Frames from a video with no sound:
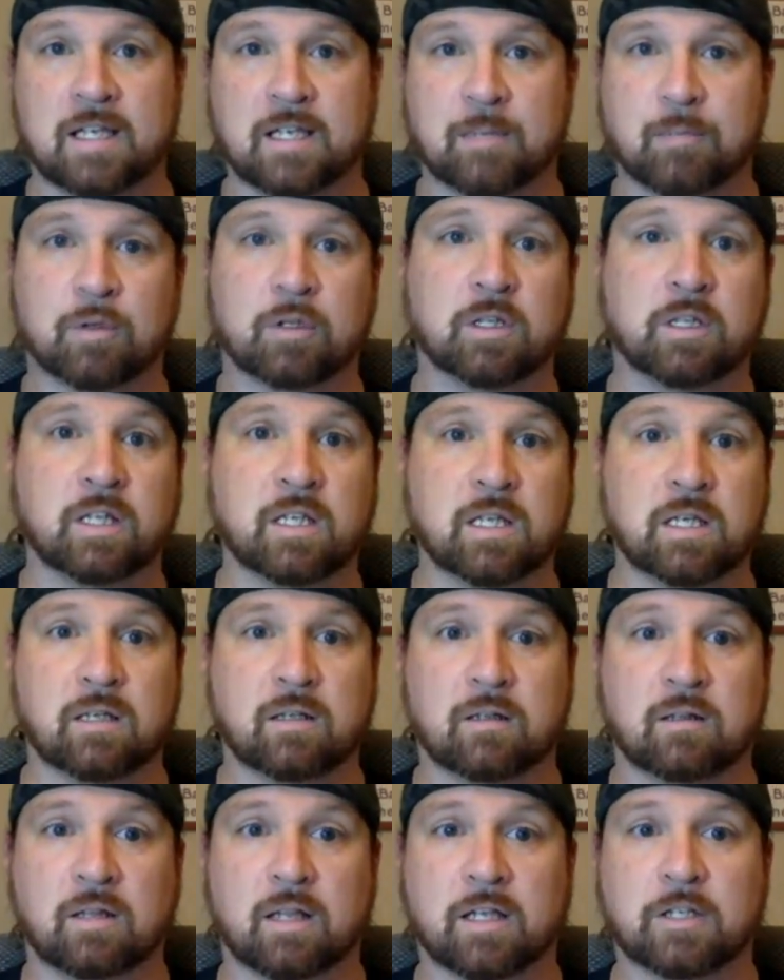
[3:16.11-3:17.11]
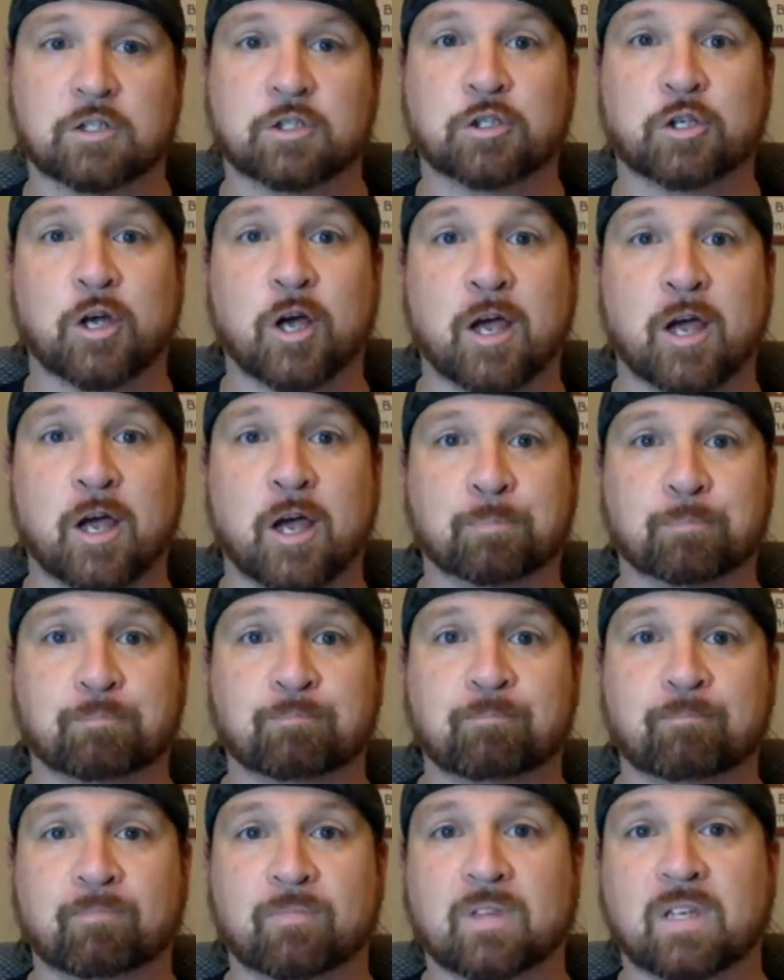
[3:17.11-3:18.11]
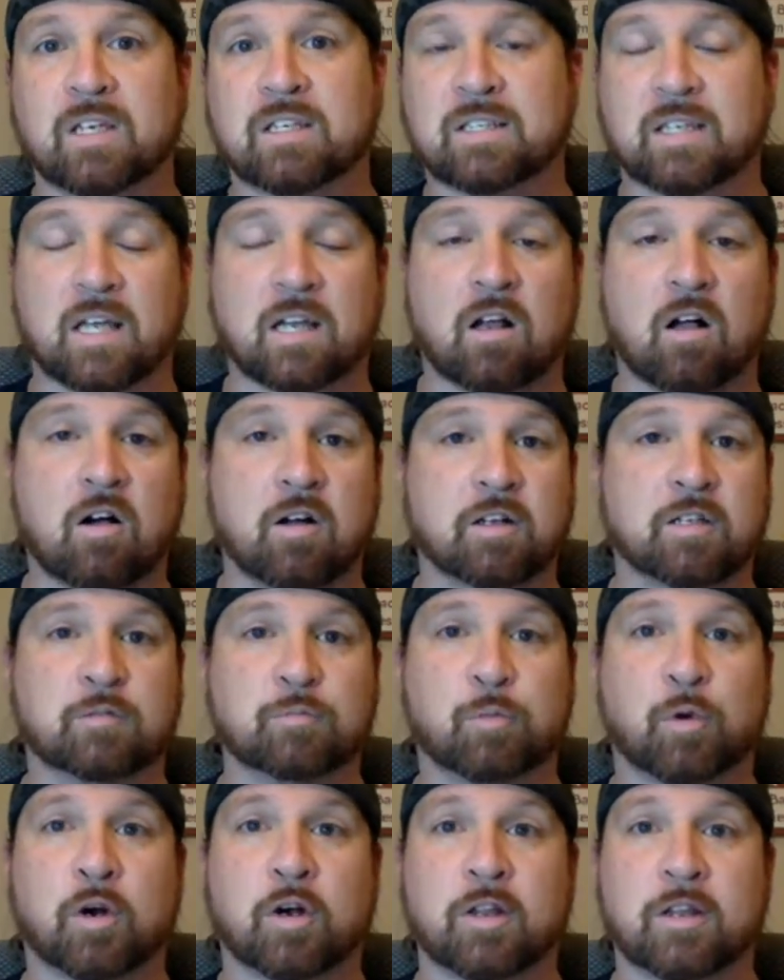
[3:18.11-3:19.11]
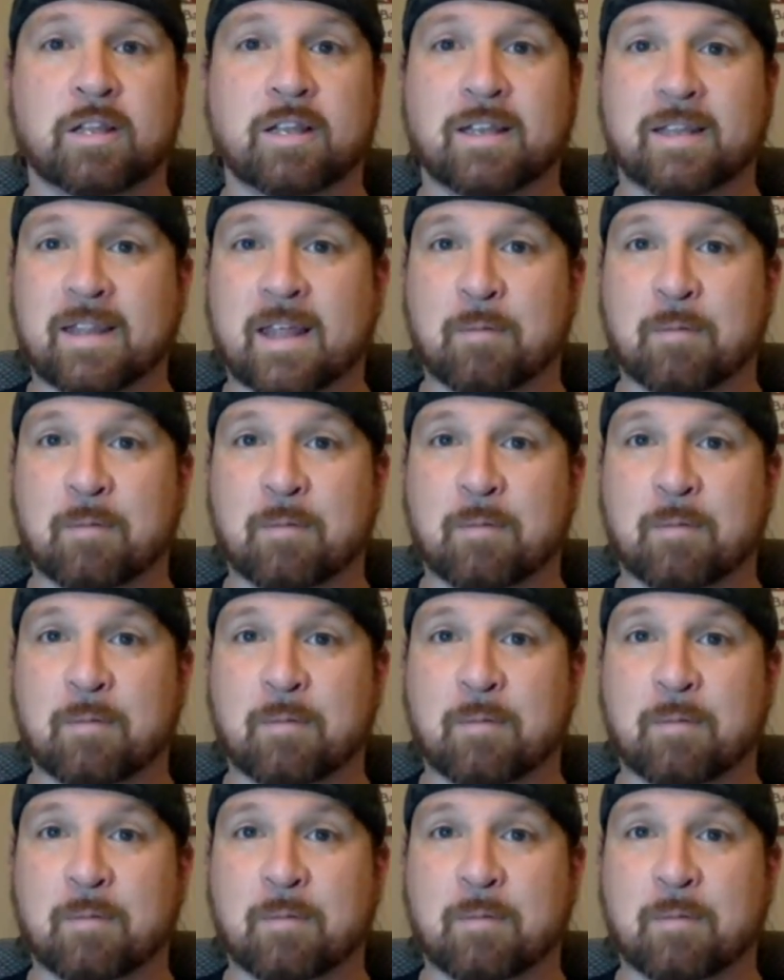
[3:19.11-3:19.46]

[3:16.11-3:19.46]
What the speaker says: Typically lunchtime is that hottest part of the day.